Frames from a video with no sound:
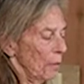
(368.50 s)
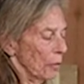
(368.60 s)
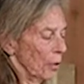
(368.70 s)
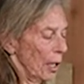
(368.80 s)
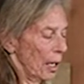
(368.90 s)
of
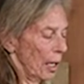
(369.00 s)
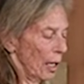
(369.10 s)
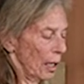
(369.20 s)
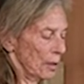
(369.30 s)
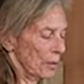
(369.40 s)
your
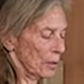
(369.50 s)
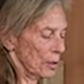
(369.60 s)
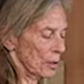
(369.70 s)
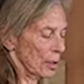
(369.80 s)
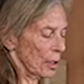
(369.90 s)

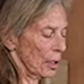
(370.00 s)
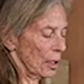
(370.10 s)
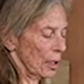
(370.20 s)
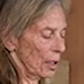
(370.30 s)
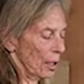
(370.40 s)
hands,
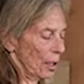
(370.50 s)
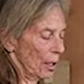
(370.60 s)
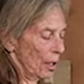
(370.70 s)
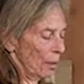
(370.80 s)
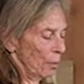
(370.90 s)

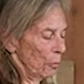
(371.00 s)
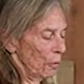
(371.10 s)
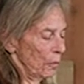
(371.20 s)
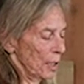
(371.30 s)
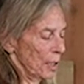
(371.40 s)

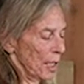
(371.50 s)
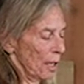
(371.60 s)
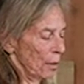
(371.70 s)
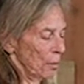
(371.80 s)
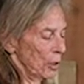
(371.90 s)
moving
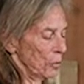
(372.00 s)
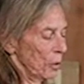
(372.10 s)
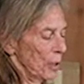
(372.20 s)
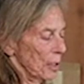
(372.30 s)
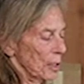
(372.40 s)
down
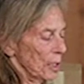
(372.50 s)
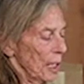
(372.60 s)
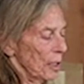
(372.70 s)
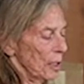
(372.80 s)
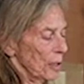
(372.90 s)
between the
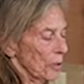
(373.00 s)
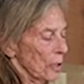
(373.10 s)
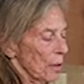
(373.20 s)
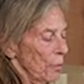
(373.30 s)
tendons that